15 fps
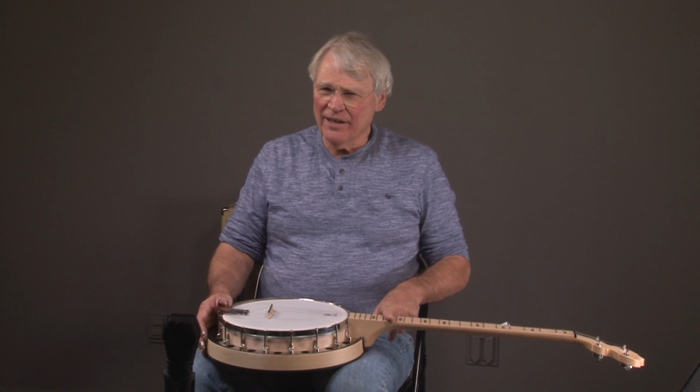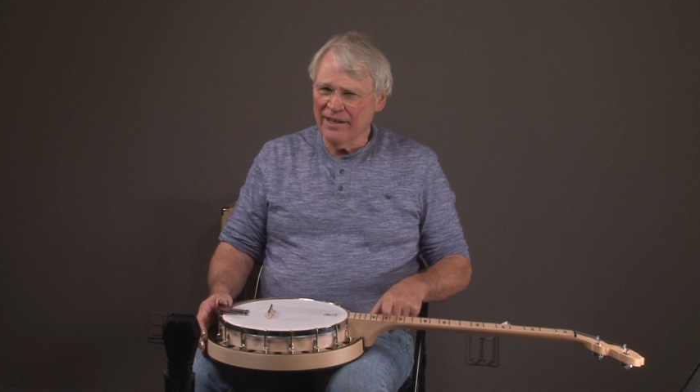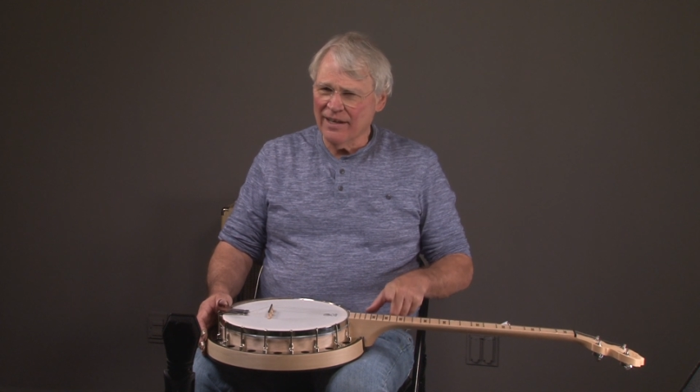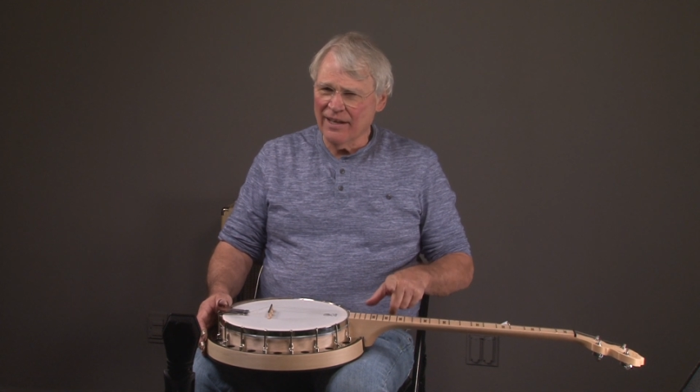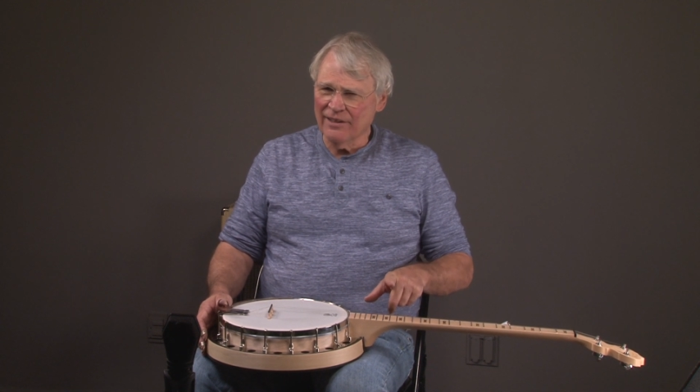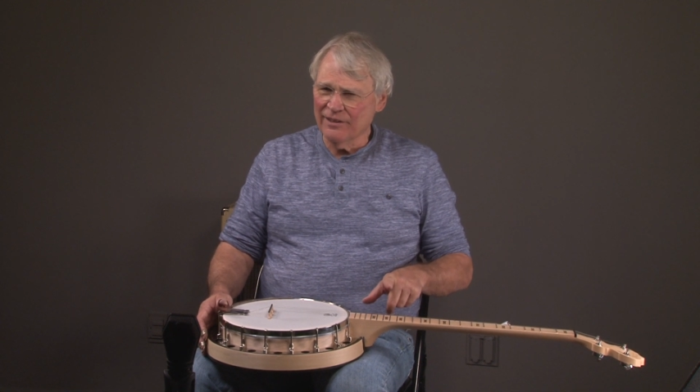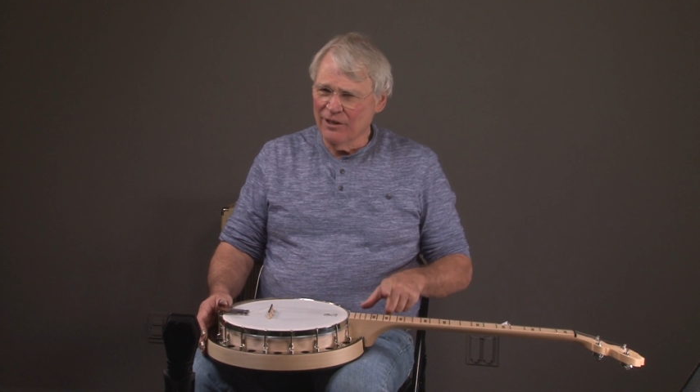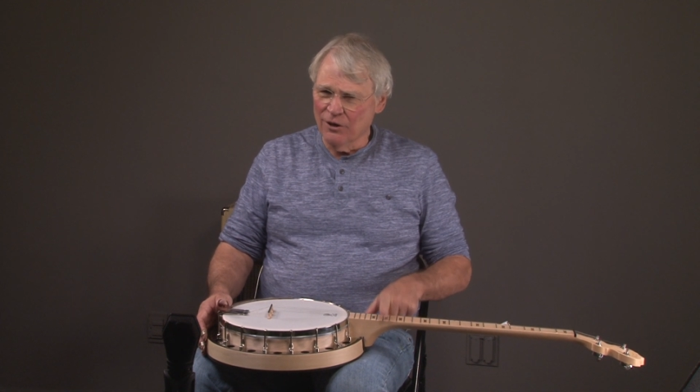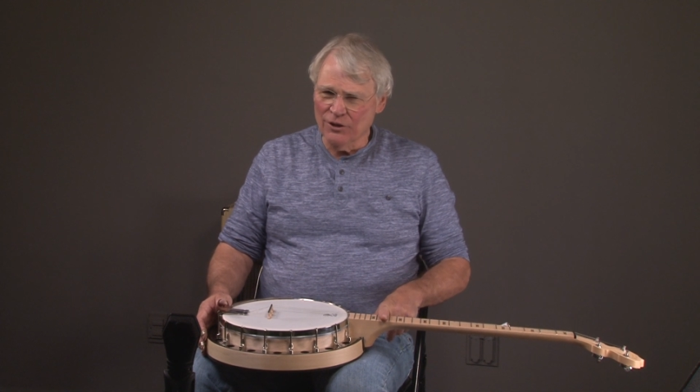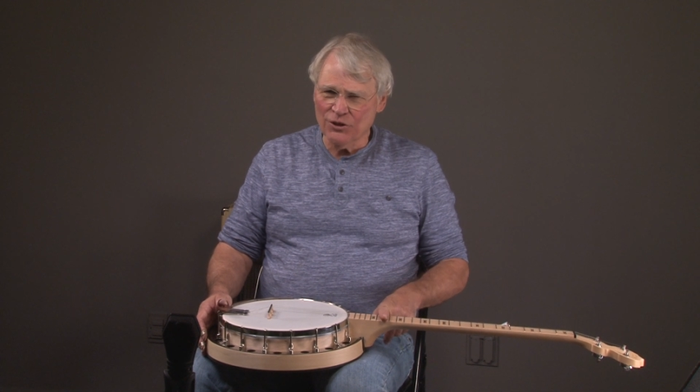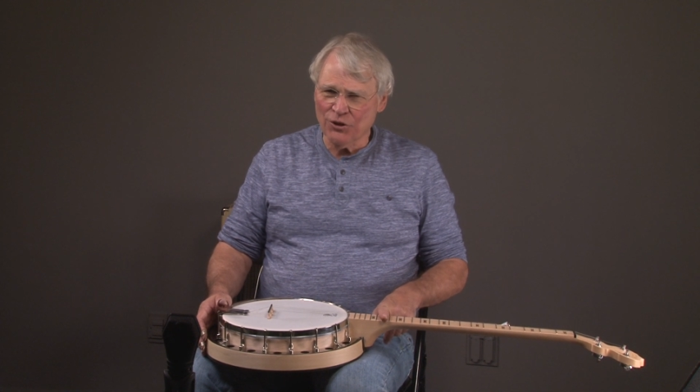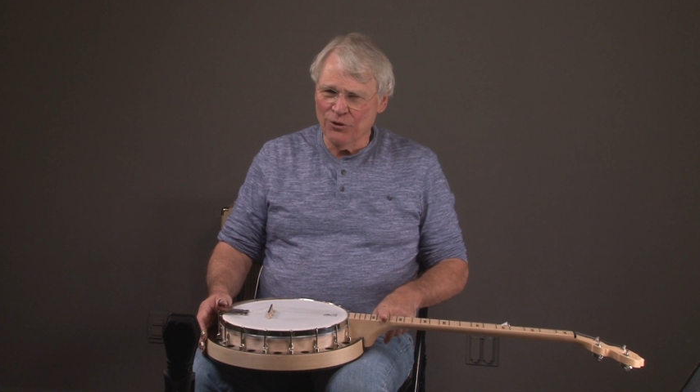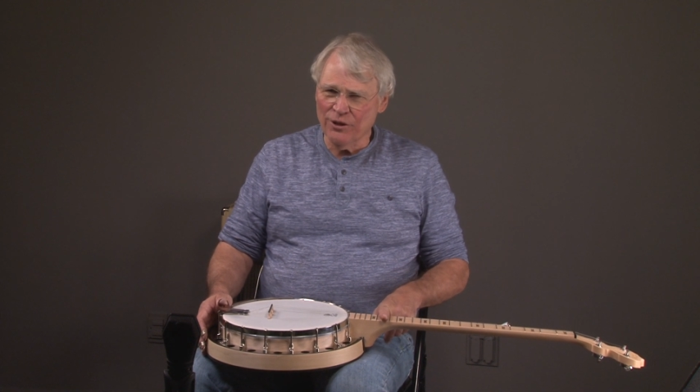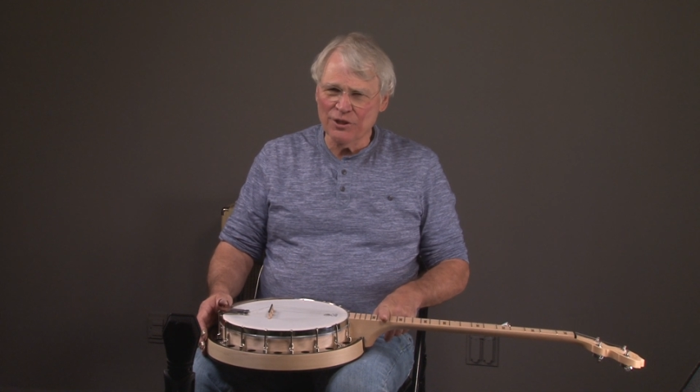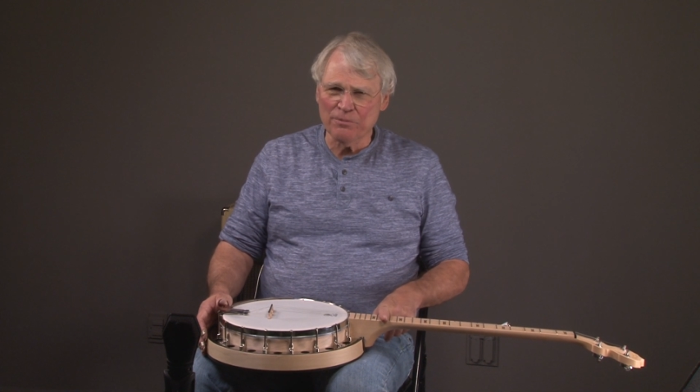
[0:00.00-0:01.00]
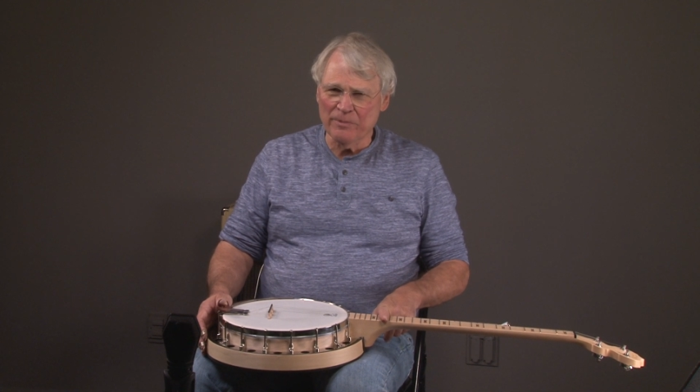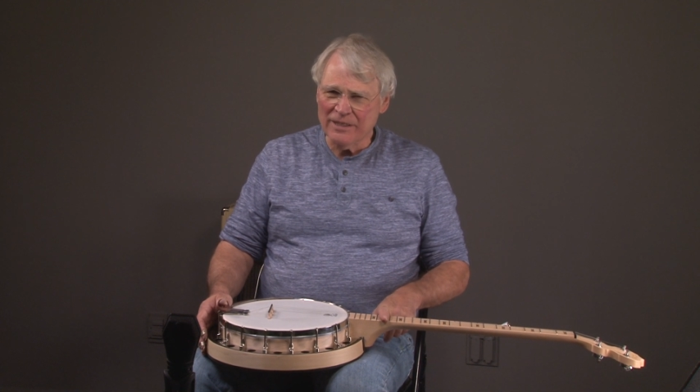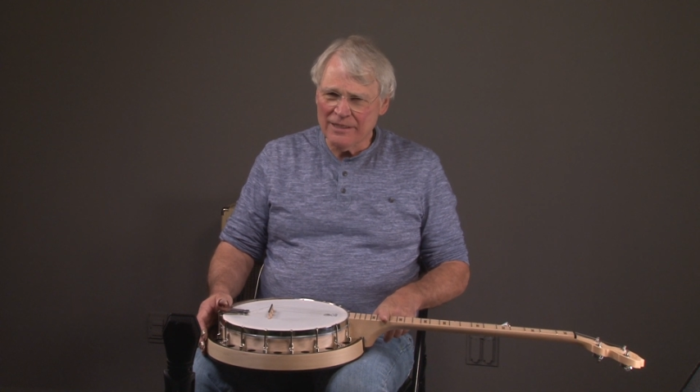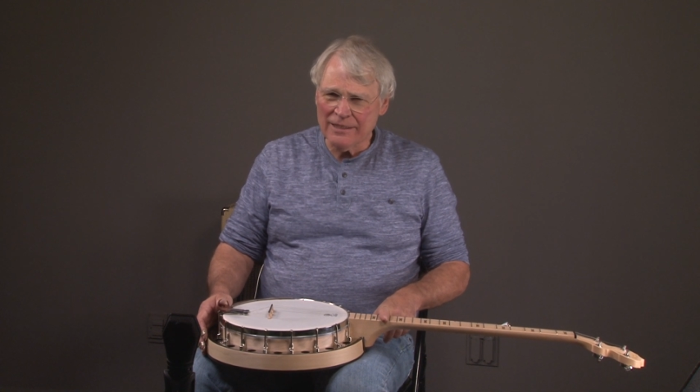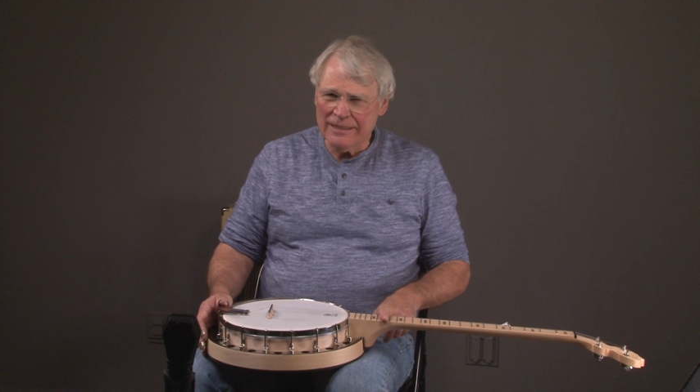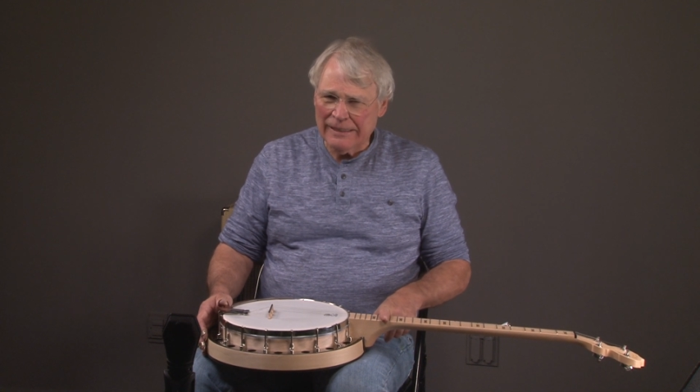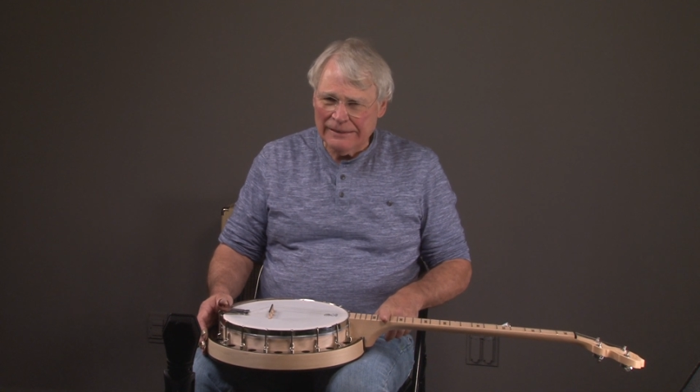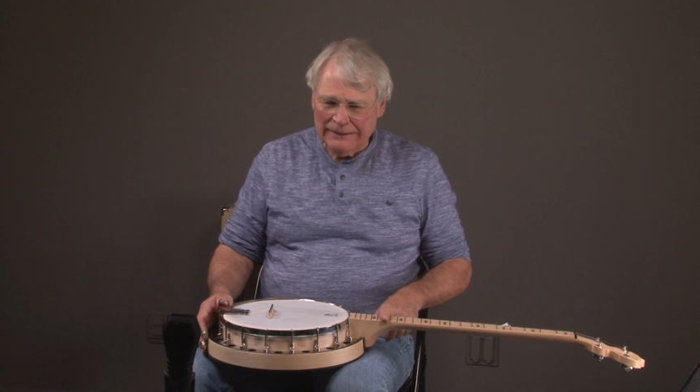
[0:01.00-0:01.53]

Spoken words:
and I know it's Christmas,